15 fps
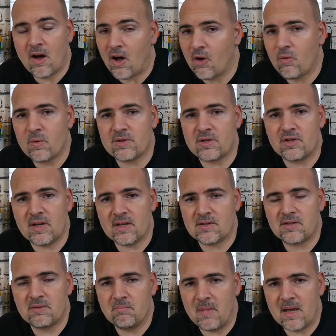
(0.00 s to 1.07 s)
I would
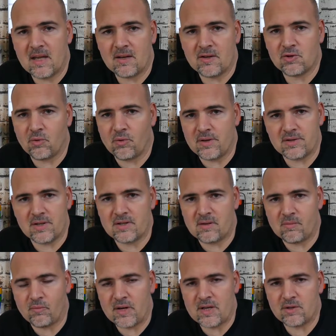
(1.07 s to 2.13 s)
suggest making sure that
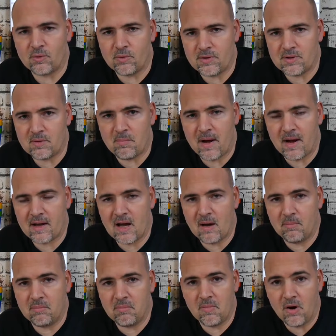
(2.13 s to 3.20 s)
System Restore does a
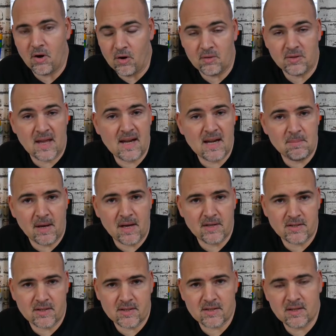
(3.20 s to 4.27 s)
backup on a daily
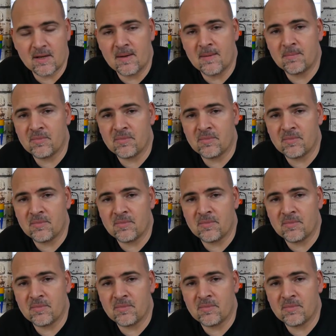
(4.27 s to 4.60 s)
basis.